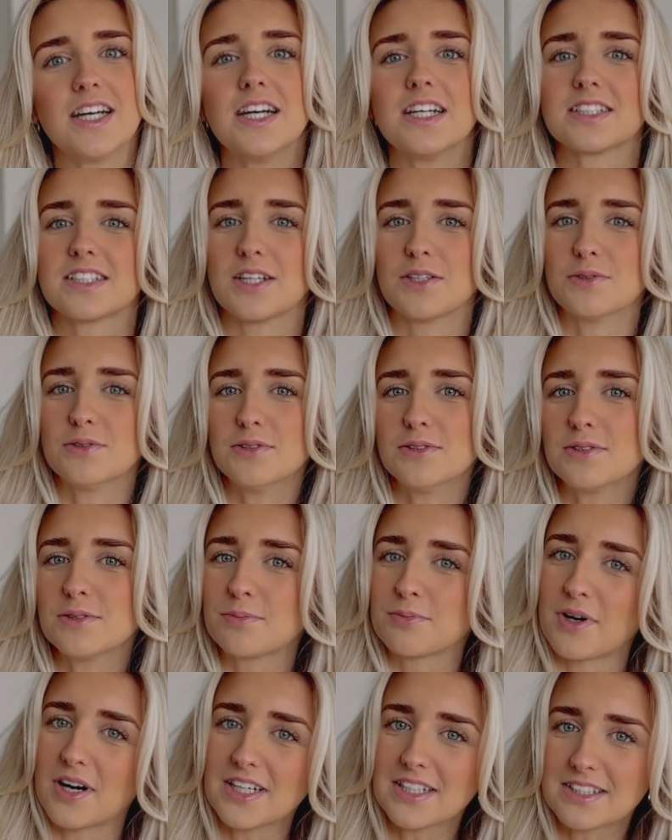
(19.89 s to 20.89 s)
It's like, oh,
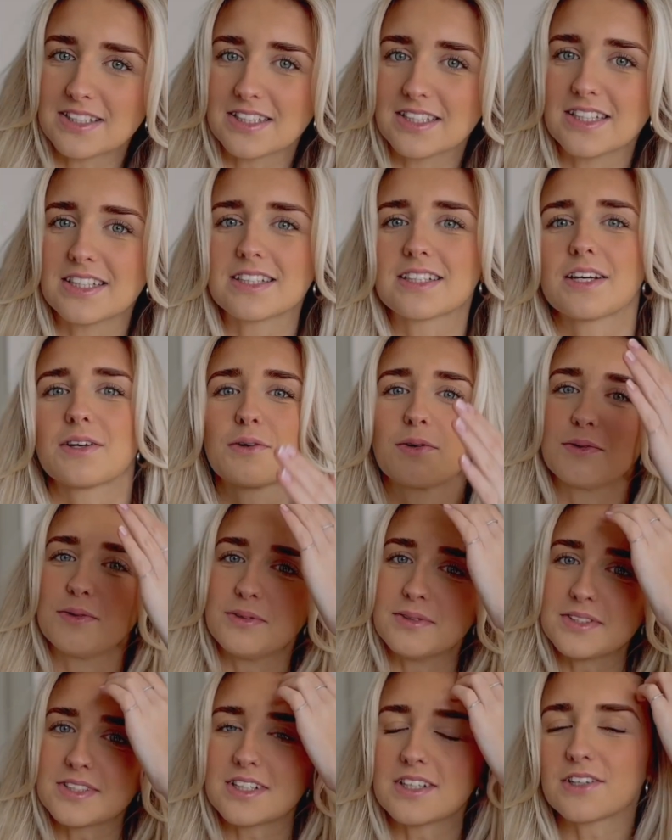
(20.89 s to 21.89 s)
prices, oh,
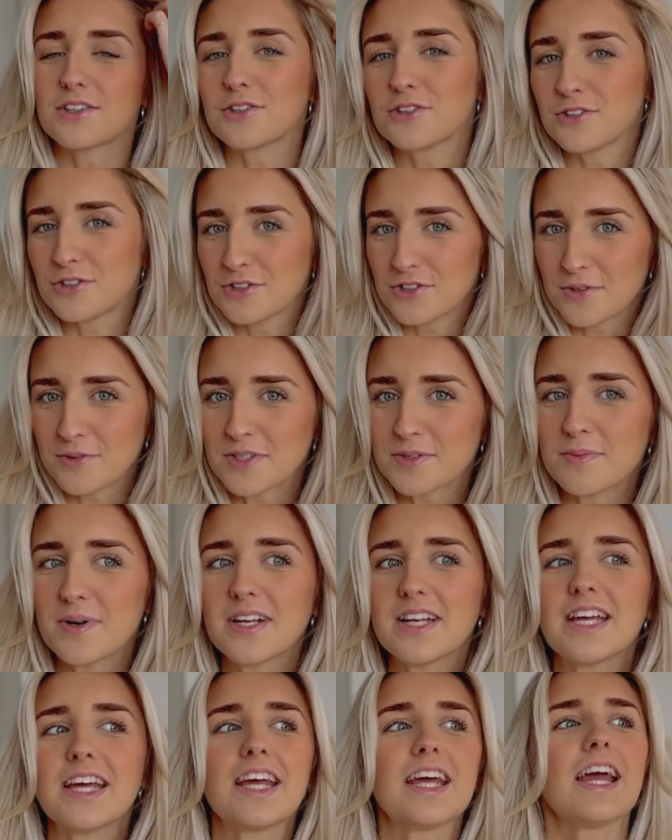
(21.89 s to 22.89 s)
it's going to cost you so much
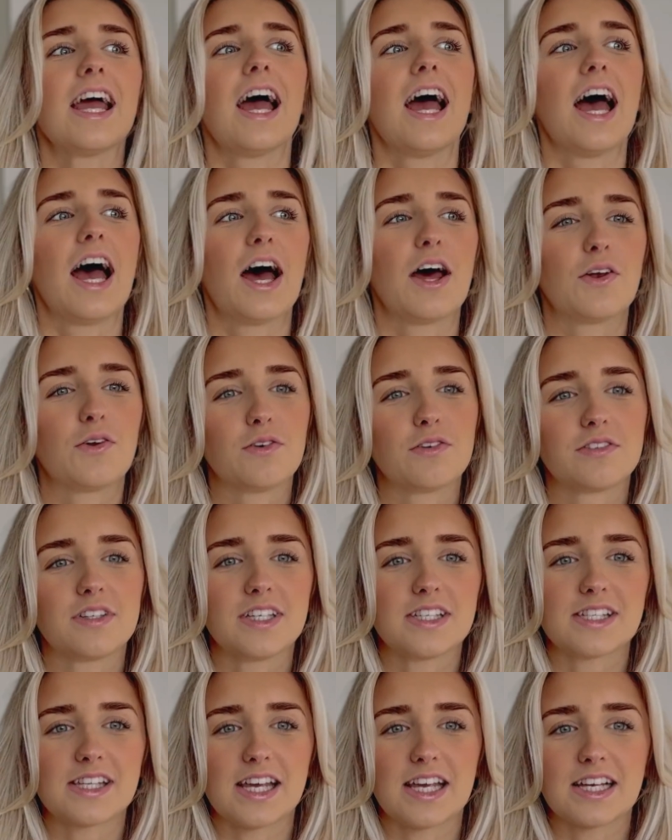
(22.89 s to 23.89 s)
money and all of
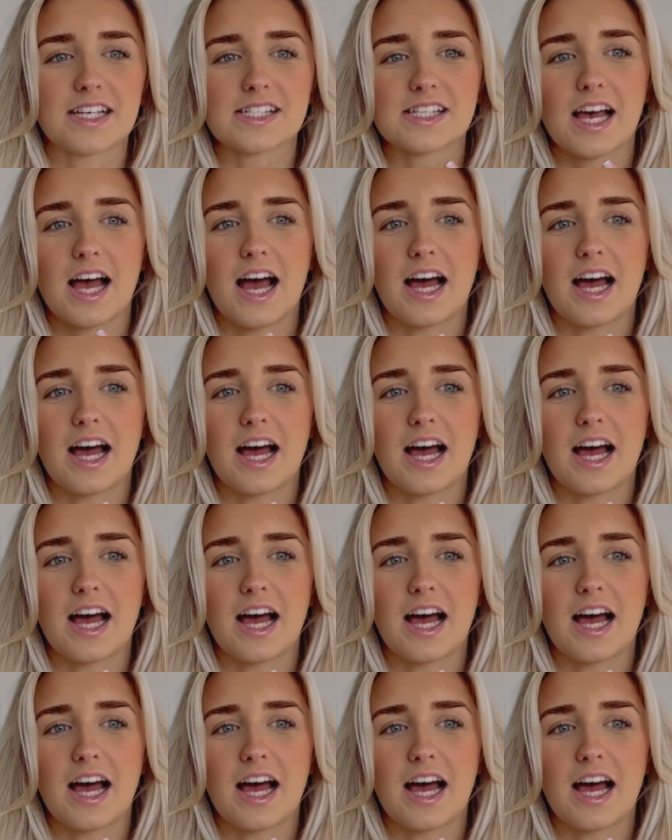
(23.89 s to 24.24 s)
these things.